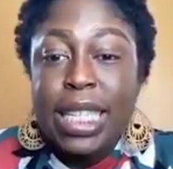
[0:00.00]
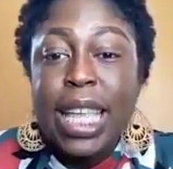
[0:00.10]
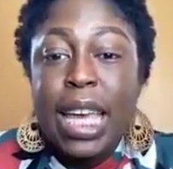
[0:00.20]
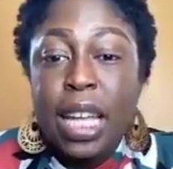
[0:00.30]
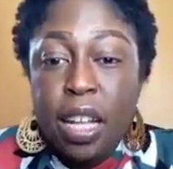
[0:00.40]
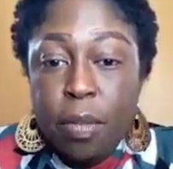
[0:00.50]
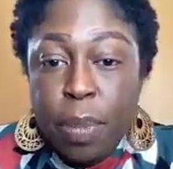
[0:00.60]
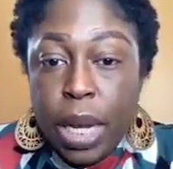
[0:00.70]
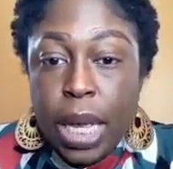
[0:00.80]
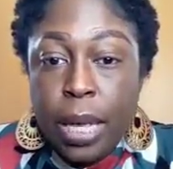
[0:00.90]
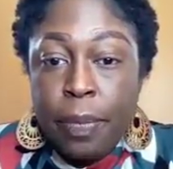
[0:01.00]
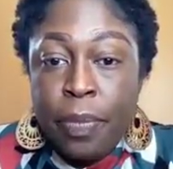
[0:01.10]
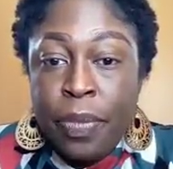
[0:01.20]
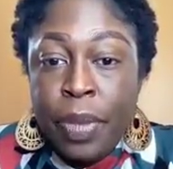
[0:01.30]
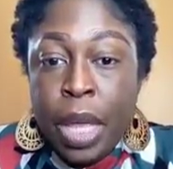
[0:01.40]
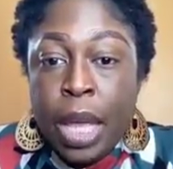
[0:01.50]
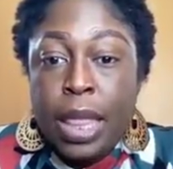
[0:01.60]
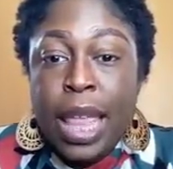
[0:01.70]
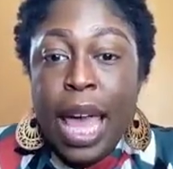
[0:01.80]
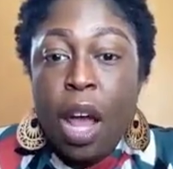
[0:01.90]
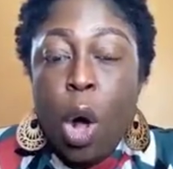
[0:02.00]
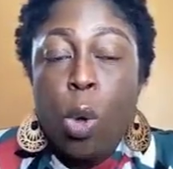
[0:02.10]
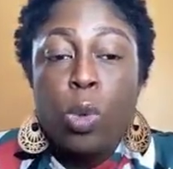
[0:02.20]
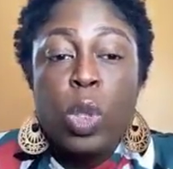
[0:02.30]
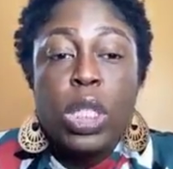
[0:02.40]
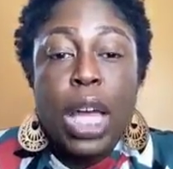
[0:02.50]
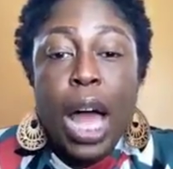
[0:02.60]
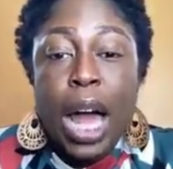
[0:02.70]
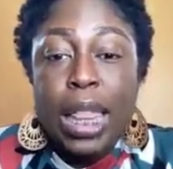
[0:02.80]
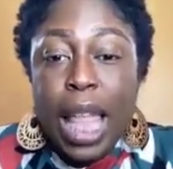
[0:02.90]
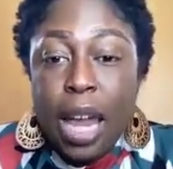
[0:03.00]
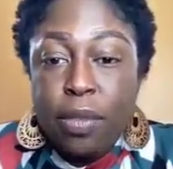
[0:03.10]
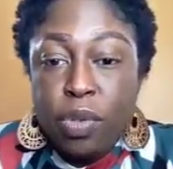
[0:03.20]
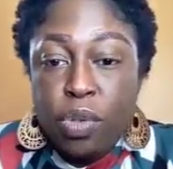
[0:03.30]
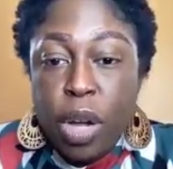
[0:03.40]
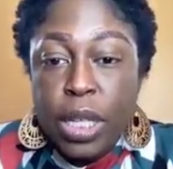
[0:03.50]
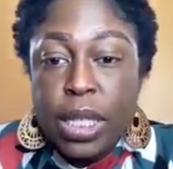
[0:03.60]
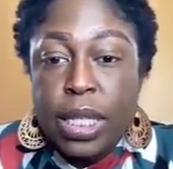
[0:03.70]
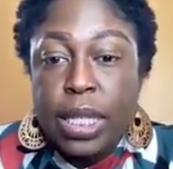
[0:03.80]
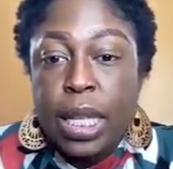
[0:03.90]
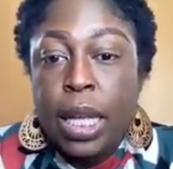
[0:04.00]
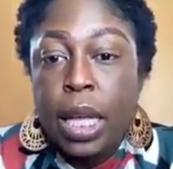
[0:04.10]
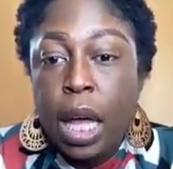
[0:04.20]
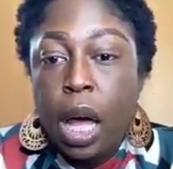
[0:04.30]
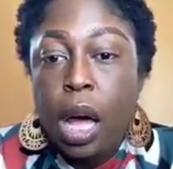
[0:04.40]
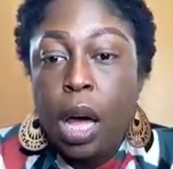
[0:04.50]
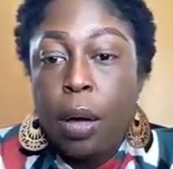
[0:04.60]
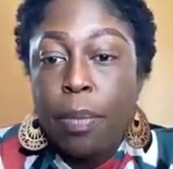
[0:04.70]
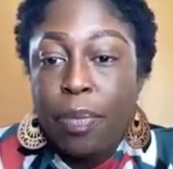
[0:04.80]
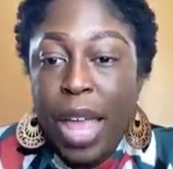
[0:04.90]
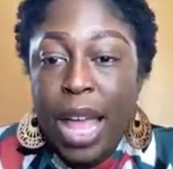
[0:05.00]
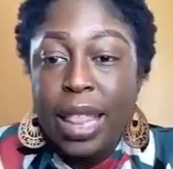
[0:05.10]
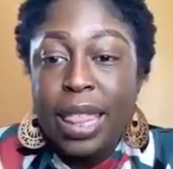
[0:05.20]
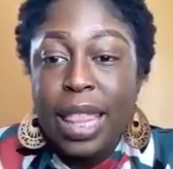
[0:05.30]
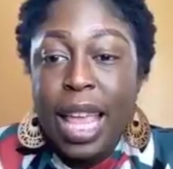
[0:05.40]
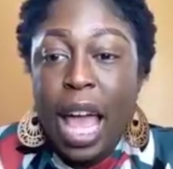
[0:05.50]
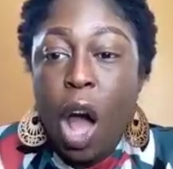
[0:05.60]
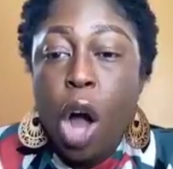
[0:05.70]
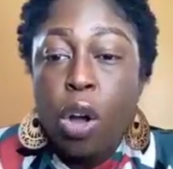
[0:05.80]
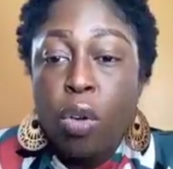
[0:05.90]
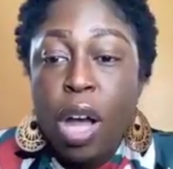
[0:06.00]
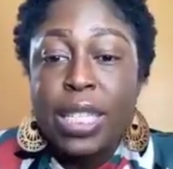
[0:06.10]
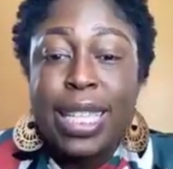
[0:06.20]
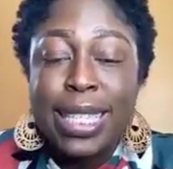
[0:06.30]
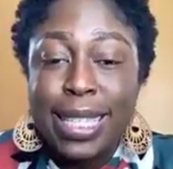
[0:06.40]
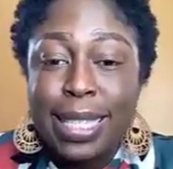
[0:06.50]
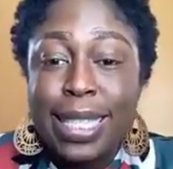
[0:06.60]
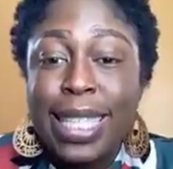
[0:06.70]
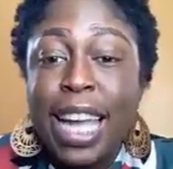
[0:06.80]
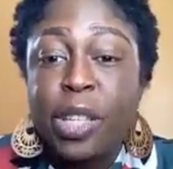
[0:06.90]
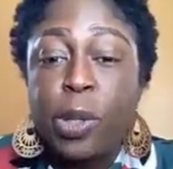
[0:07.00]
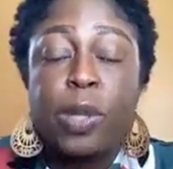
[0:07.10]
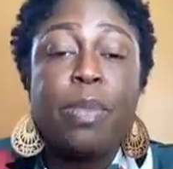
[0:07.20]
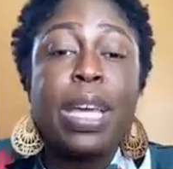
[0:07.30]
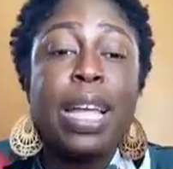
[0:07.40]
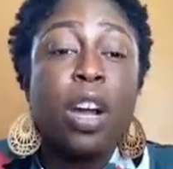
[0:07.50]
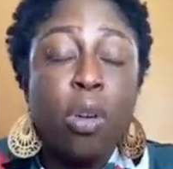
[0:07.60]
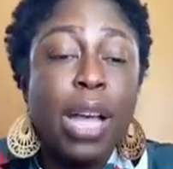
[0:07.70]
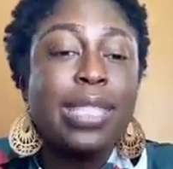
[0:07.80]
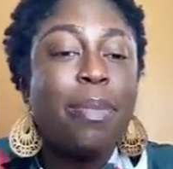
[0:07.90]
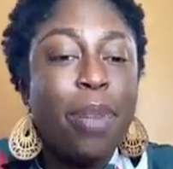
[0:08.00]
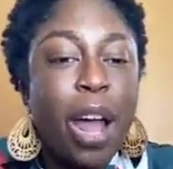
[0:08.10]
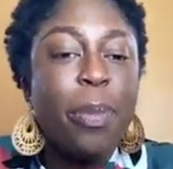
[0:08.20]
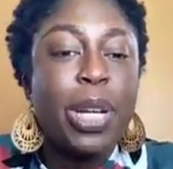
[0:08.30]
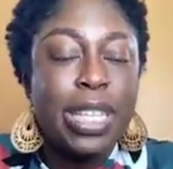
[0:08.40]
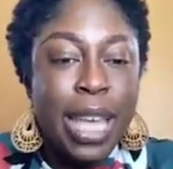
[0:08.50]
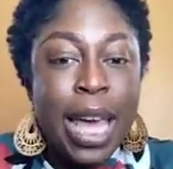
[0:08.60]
is a company that owns a lot of trusts, and across the property